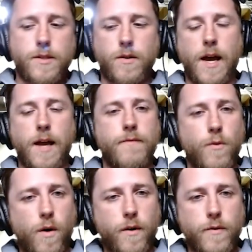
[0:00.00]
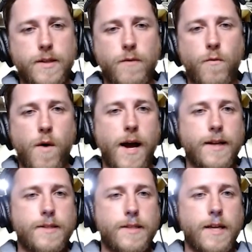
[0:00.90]
or kind of the one reason why I
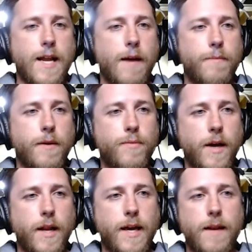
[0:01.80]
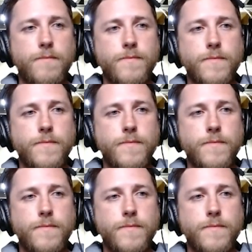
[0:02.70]
can see it not being played again,